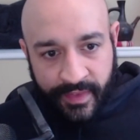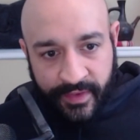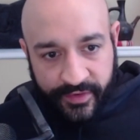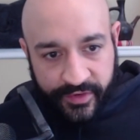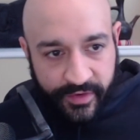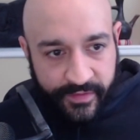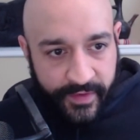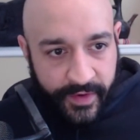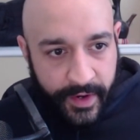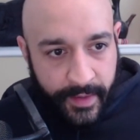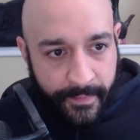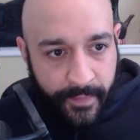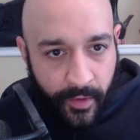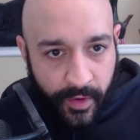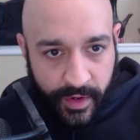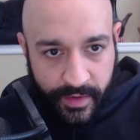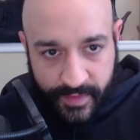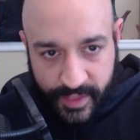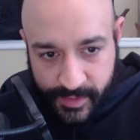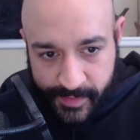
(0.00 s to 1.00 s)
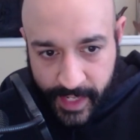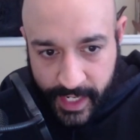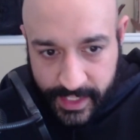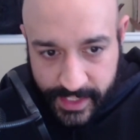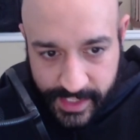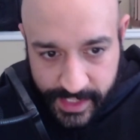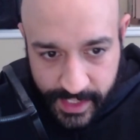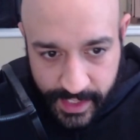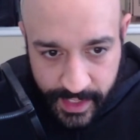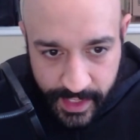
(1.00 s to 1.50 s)
And this is a very important
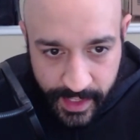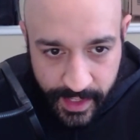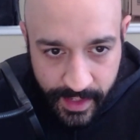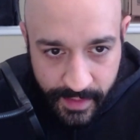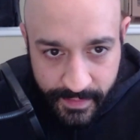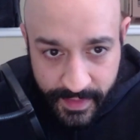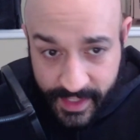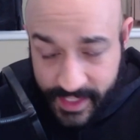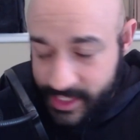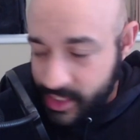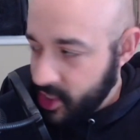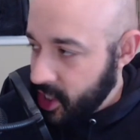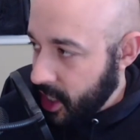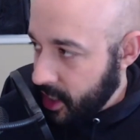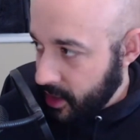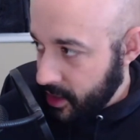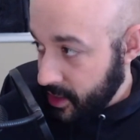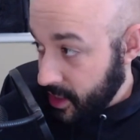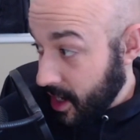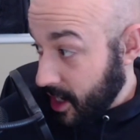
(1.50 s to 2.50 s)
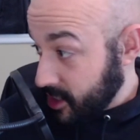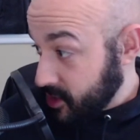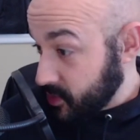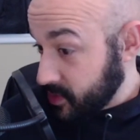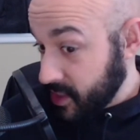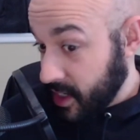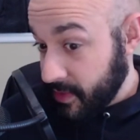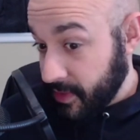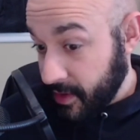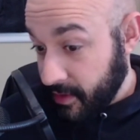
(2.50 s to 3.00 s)
response because Chocolate
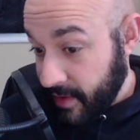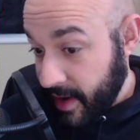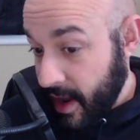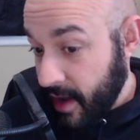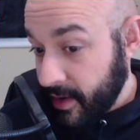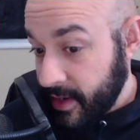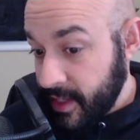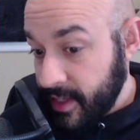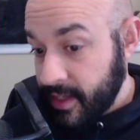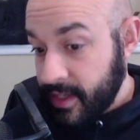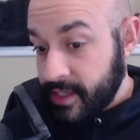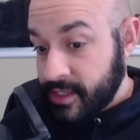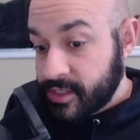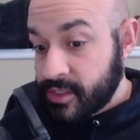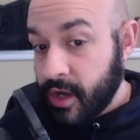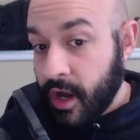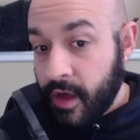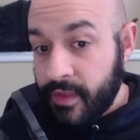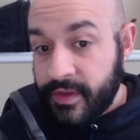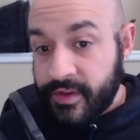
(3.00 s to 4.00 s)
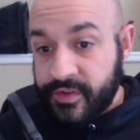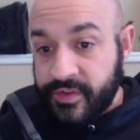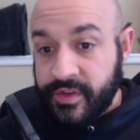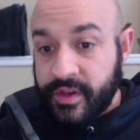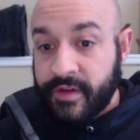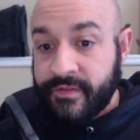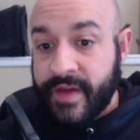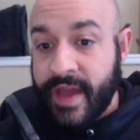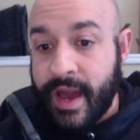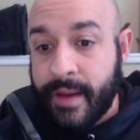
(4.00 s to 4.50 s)
Knox was on the ground. He, he saw this
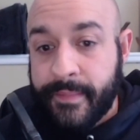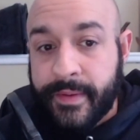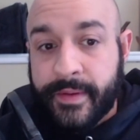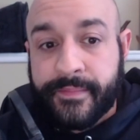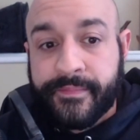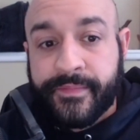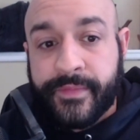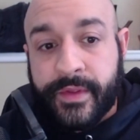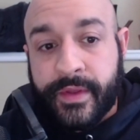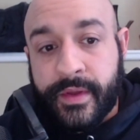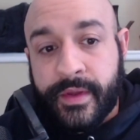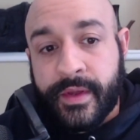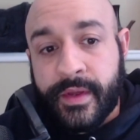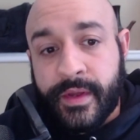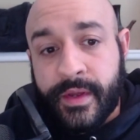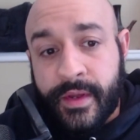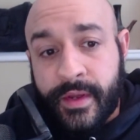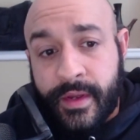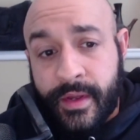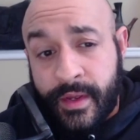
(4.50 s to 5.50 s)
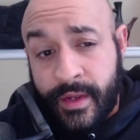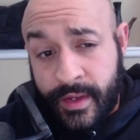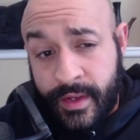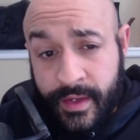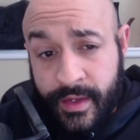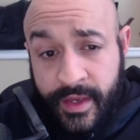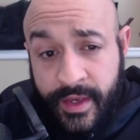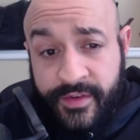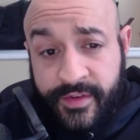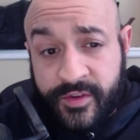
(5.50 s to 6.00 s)
stuff happen.
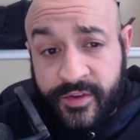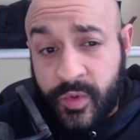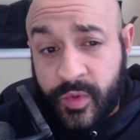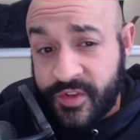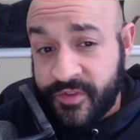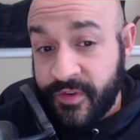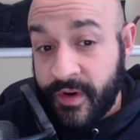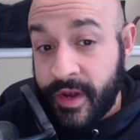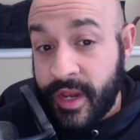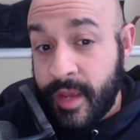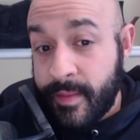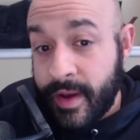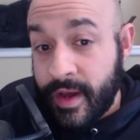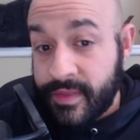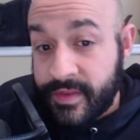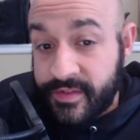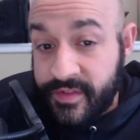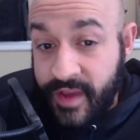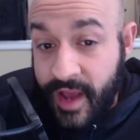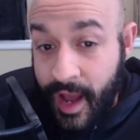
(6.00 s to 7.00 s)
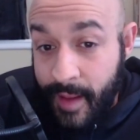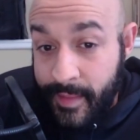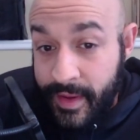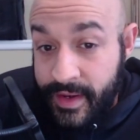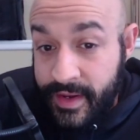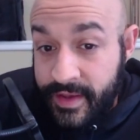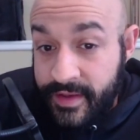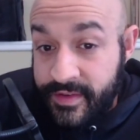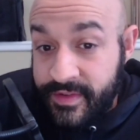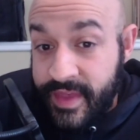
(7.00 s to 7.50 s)
He says, What's funny about this
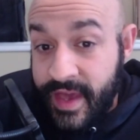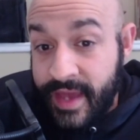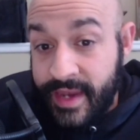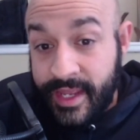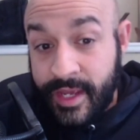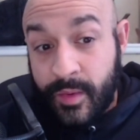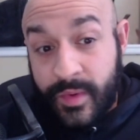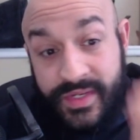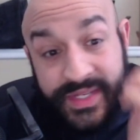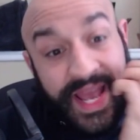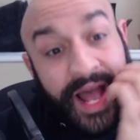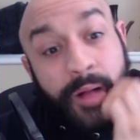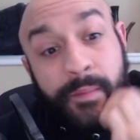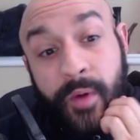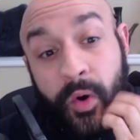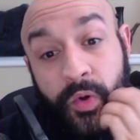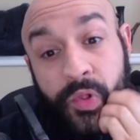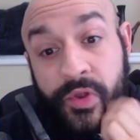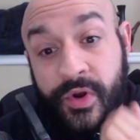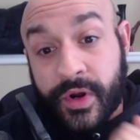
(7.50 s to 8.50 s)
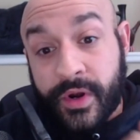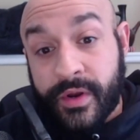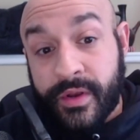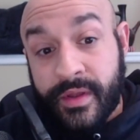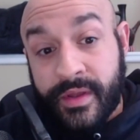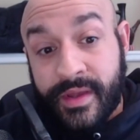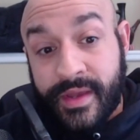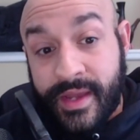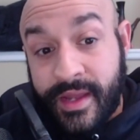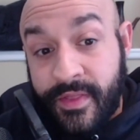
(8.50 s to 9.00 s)
comment is that it was Al Mohler
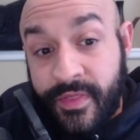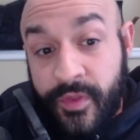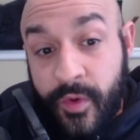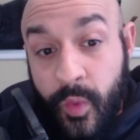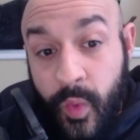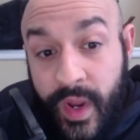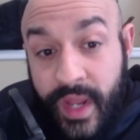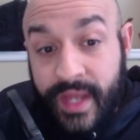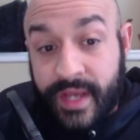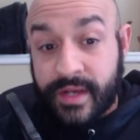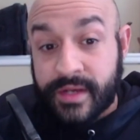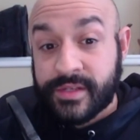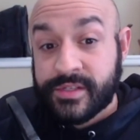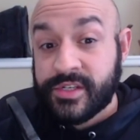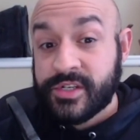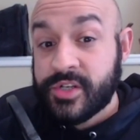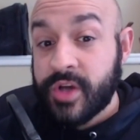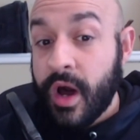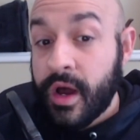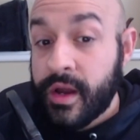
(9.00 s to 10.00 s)
in the wings